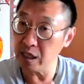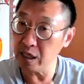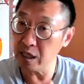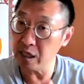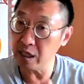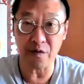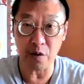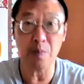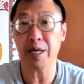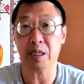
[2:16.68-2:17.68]
it puts
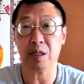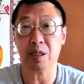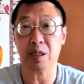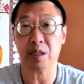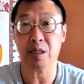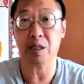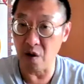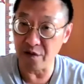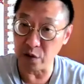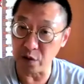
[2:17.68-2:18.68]
a floor base
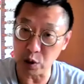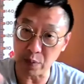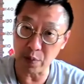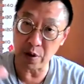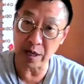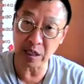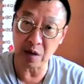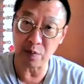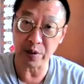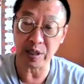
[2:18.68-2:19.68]
for future
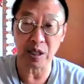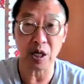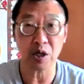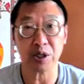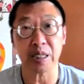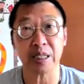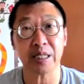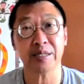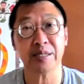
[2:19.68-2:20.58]
price appreciation.